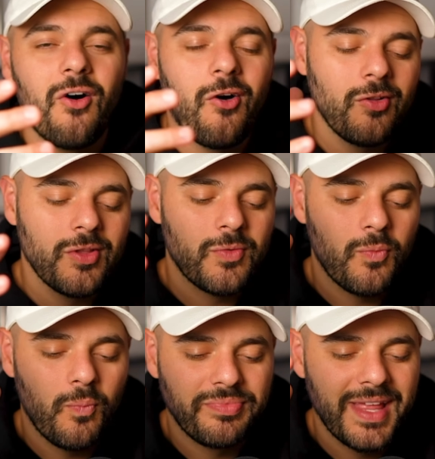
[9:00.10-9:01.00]
all
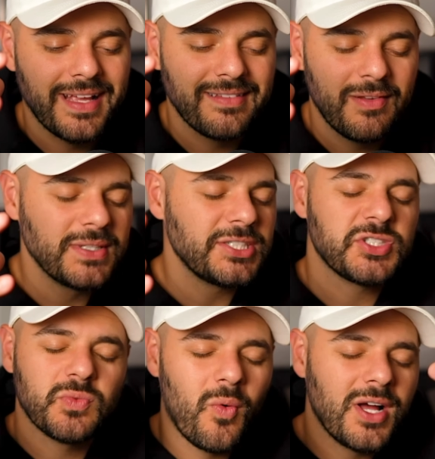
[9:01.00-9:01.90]
in like, it wasn't
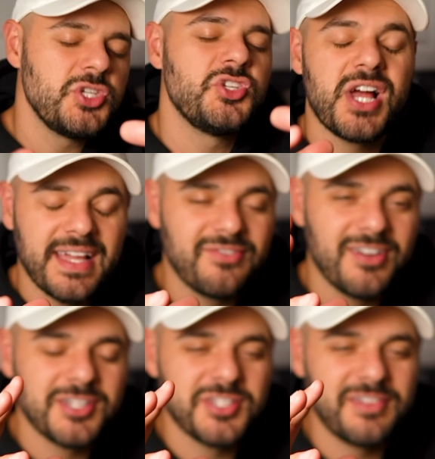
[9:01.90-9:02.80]
just one giant
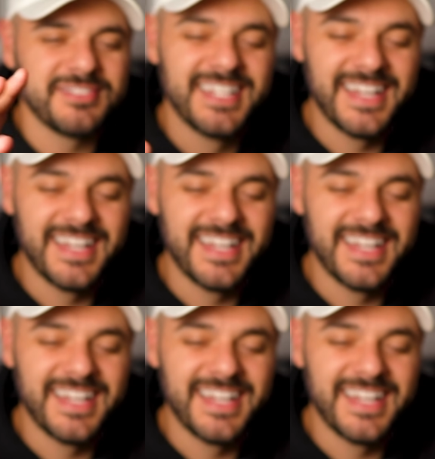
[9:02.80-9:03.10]
function. It was